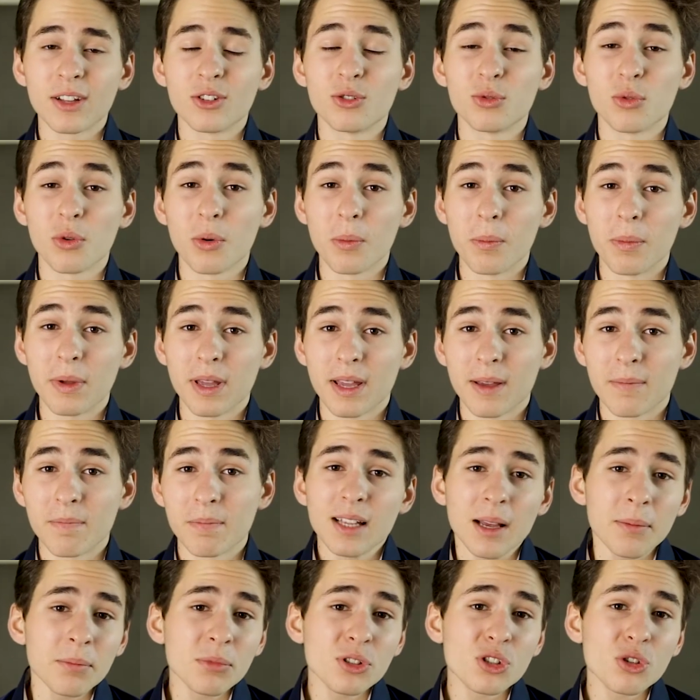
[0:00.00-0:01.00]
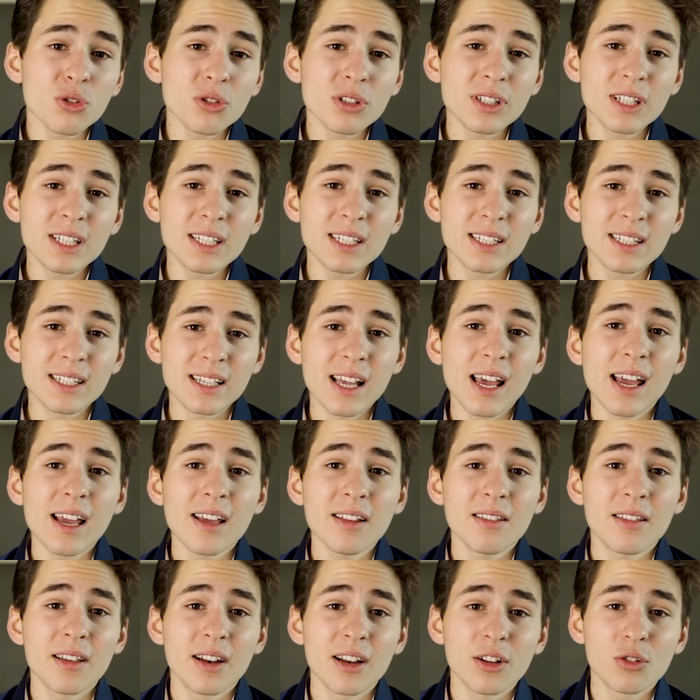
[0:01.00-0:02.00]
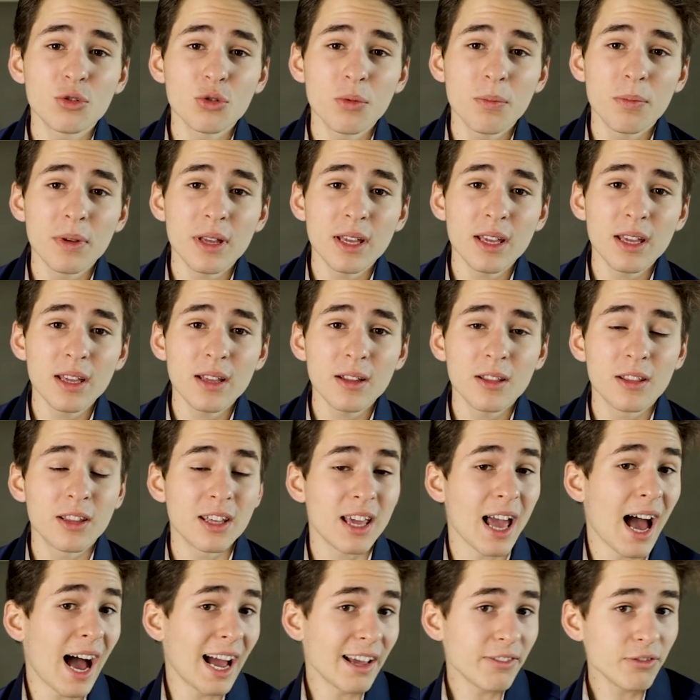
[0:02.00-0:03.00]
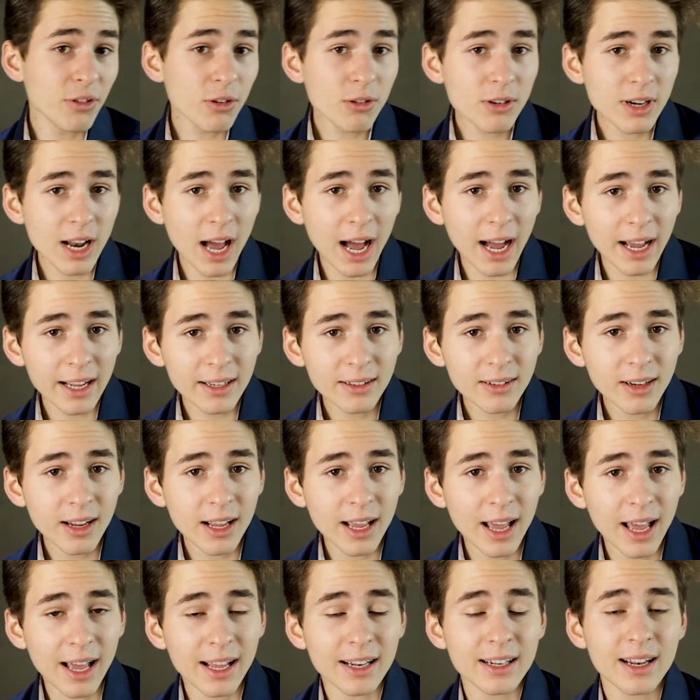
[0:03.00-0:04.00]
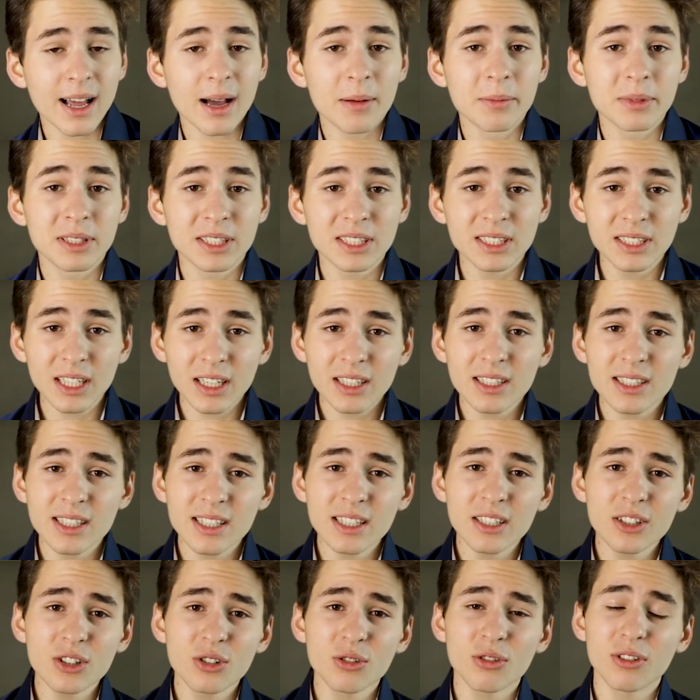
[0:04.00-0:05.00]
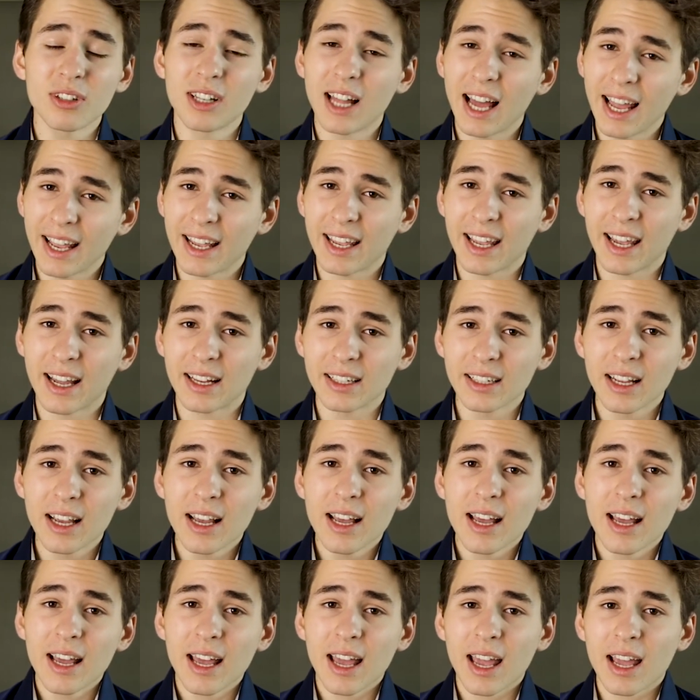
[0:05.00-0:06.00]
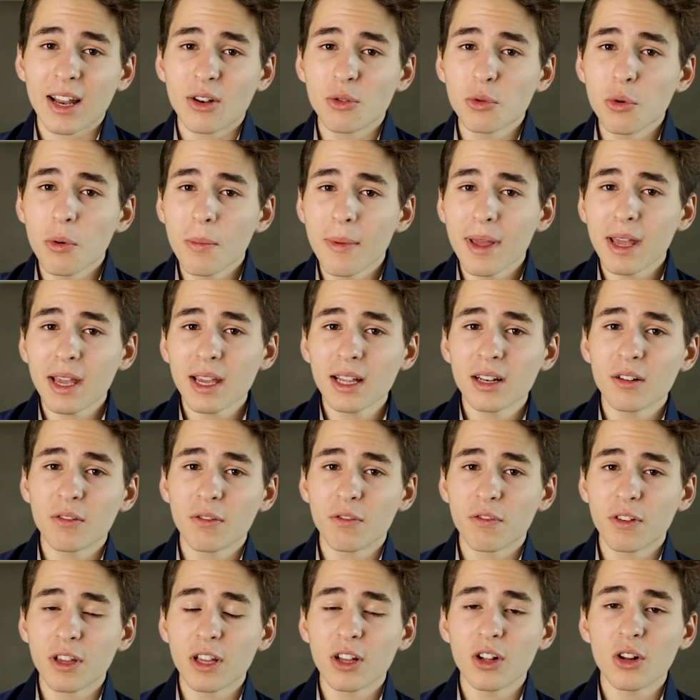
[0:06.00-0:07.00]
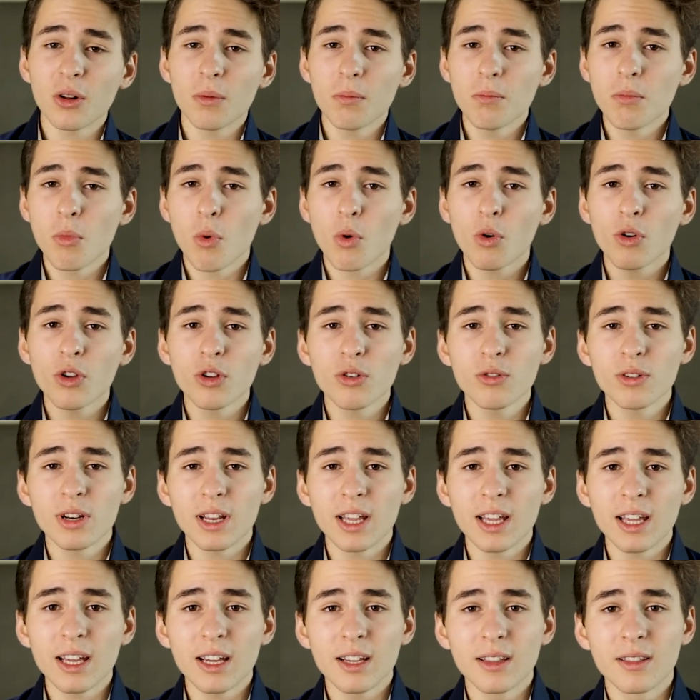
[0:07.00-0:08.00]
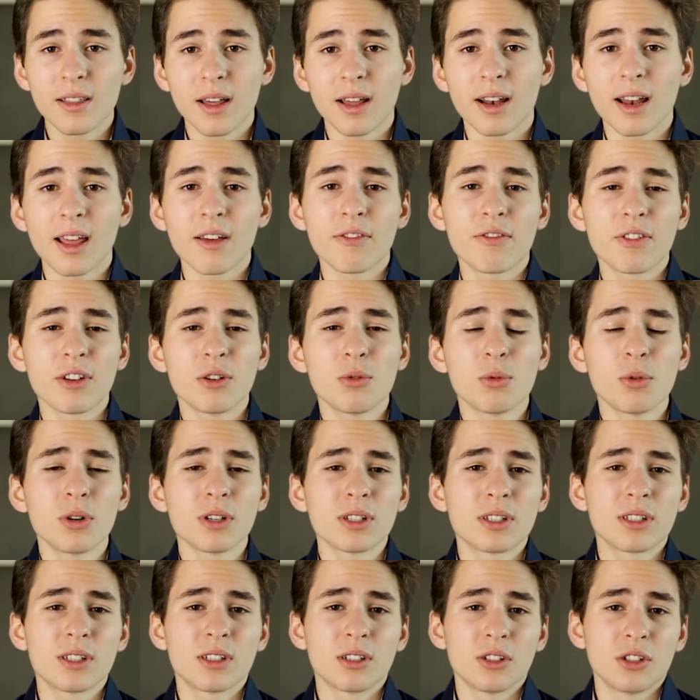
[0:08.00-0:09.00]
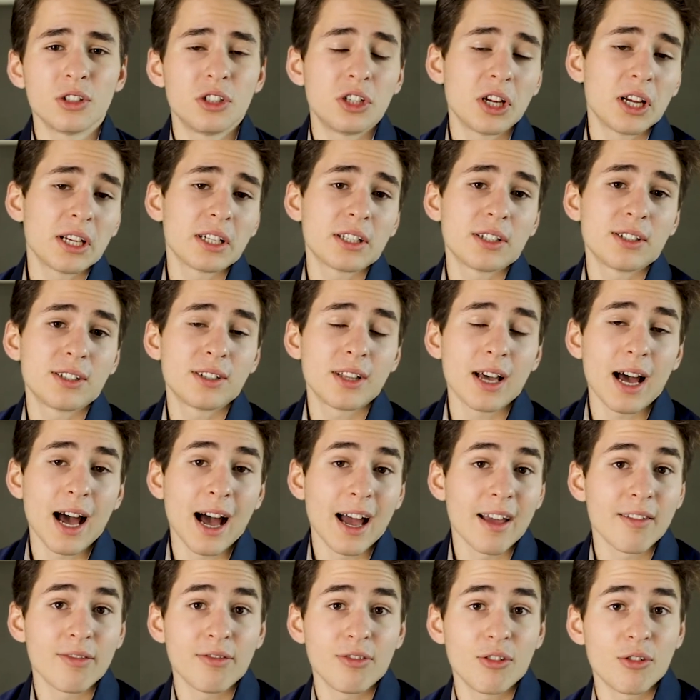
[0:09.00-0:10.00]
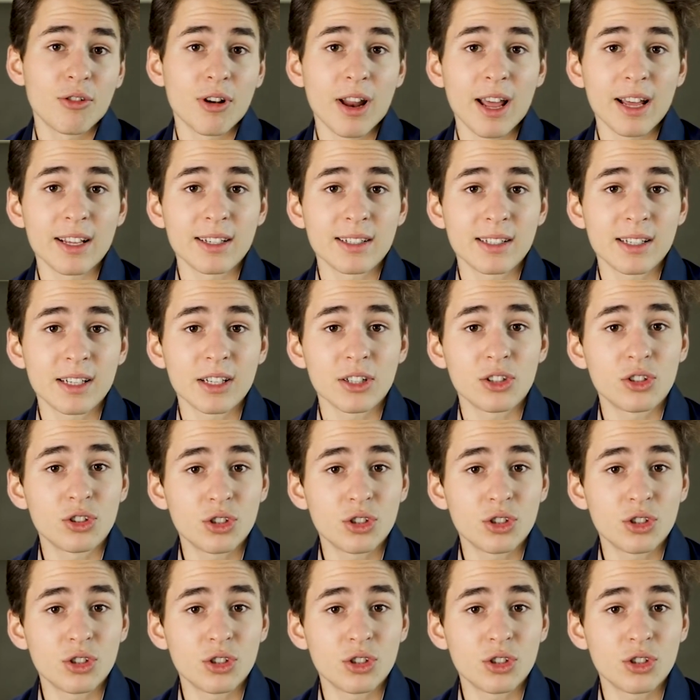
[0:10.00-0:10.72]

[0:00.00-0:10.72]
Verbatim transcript: it will be. Some sources say that it will be the iPhone 9 and I'm starting to like it. It will make it feel more unique than if it was just iPhone SE